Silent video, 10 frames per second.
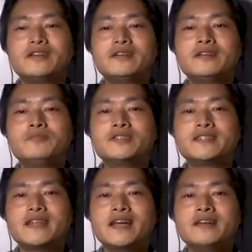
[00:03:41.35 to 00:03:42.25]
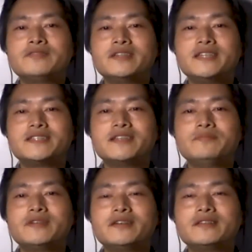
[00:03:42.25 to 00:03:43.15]
the almost end of the
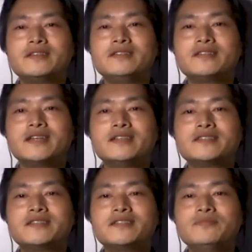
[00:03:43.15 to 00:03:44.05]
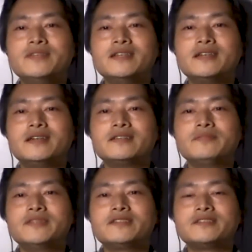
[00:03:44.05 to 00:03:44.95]
December, the new tenant sent me uh, the
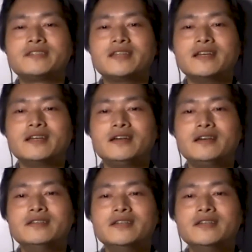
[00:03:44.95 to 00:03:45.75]
message that uh,